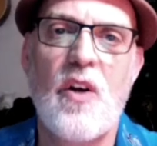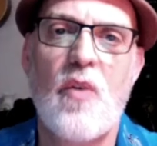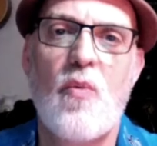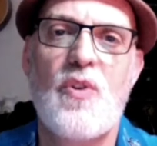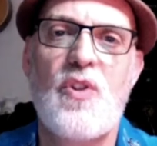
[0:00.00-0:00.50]

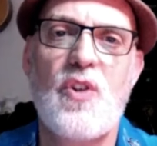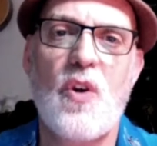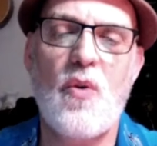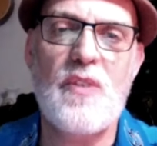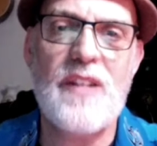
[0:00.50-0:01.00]
was
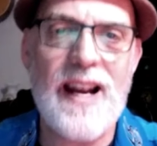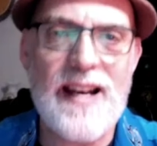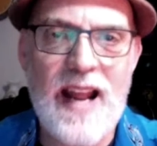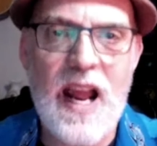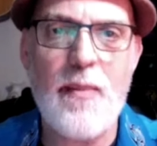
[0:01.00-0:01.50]
so
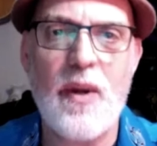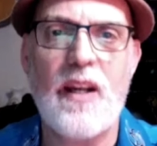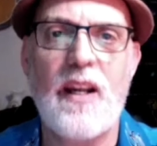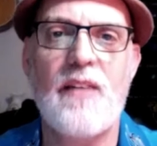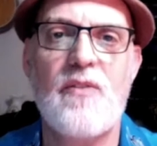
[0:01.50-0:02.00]
dynamic
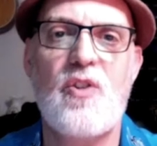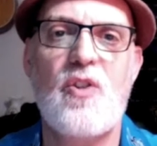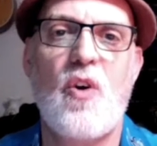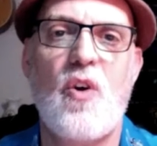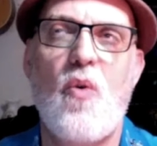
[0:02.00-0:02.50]
and
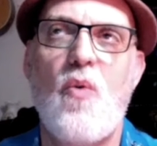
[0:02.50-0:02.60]
so